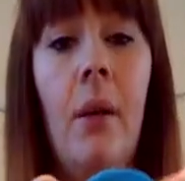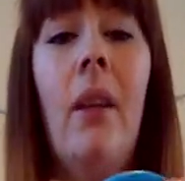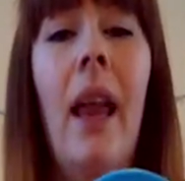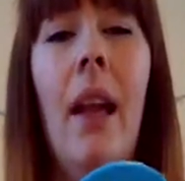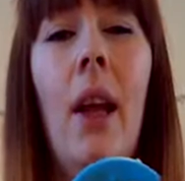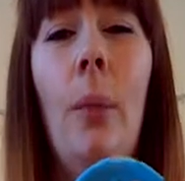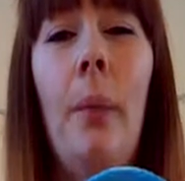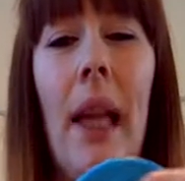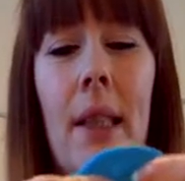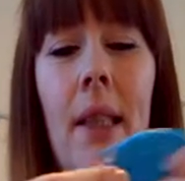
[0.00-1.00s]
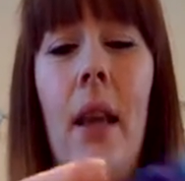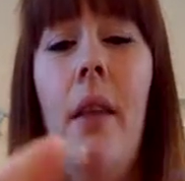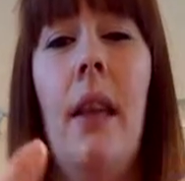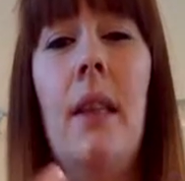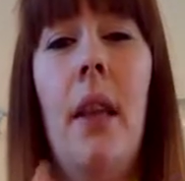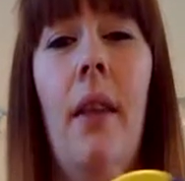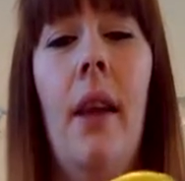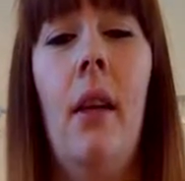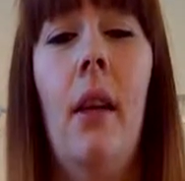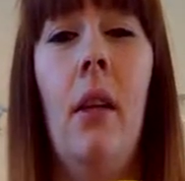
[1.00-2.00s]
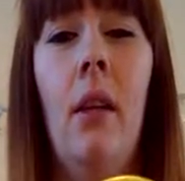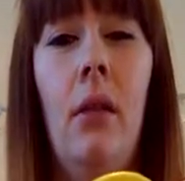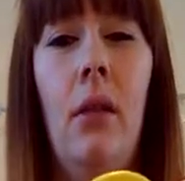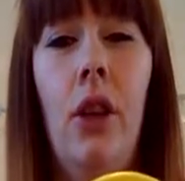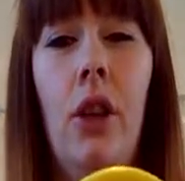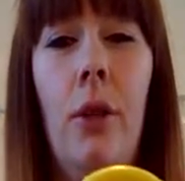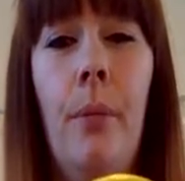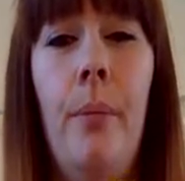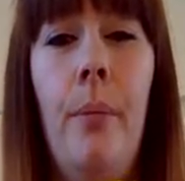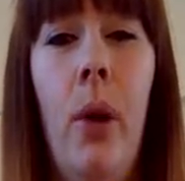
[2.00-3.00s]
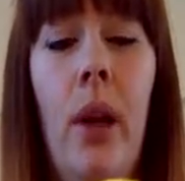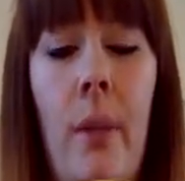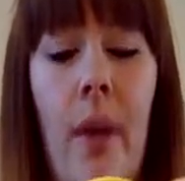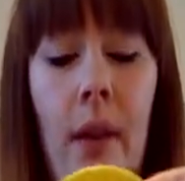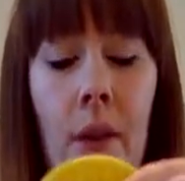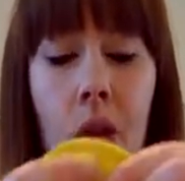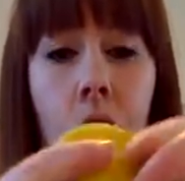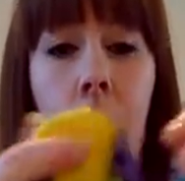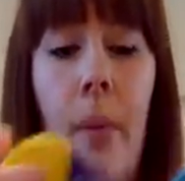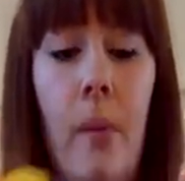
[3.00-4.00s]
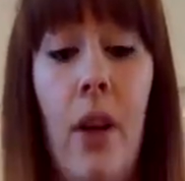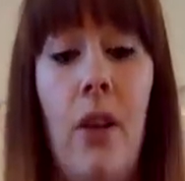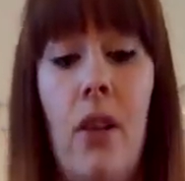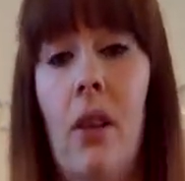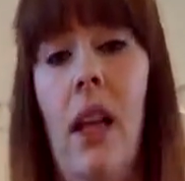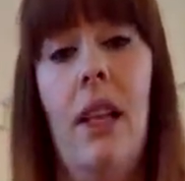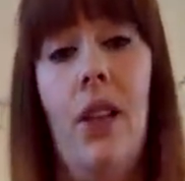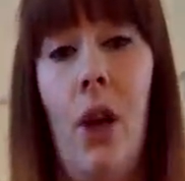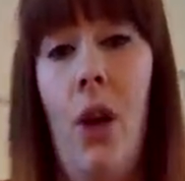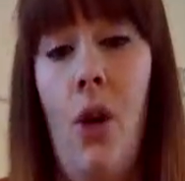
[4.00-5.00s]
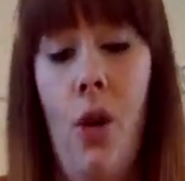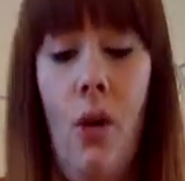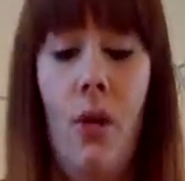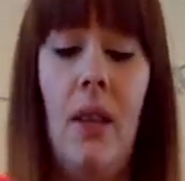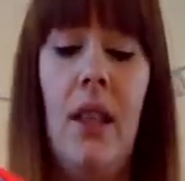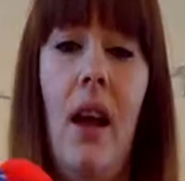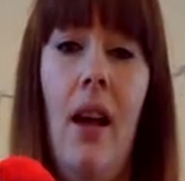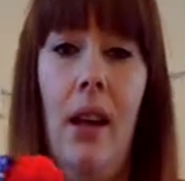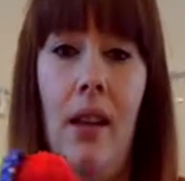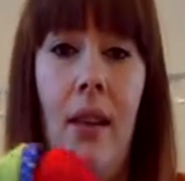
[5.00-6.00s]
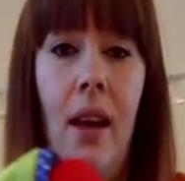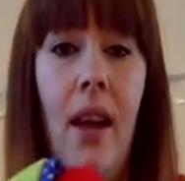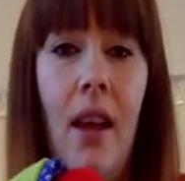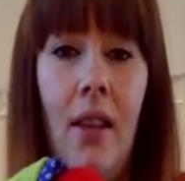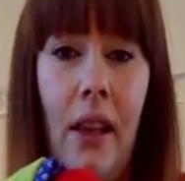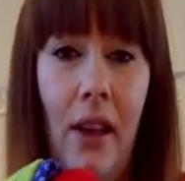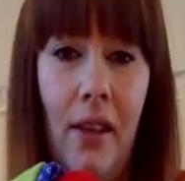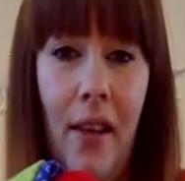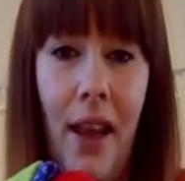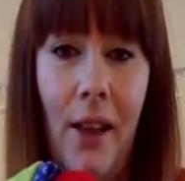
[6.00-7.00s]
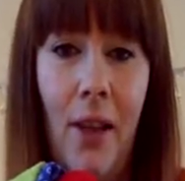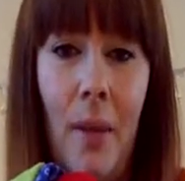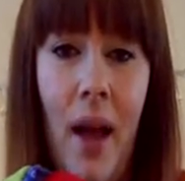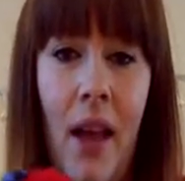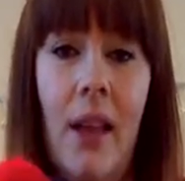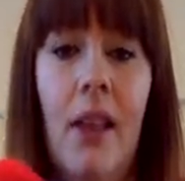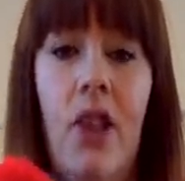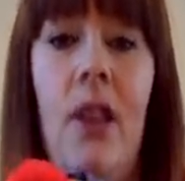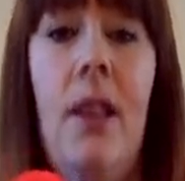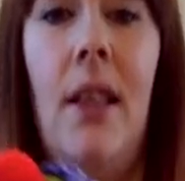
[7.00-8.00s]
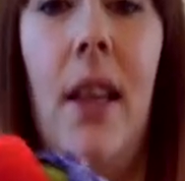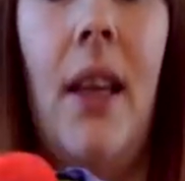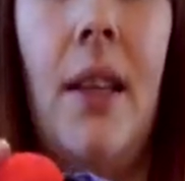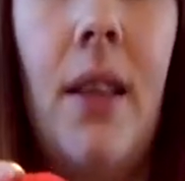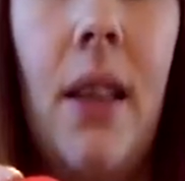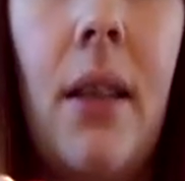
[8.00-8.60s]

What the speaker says: like little plastic things that they can, you know, put in the mouth and chomp on. But he also likes the nose and the little tail on the back, and as you can see, that's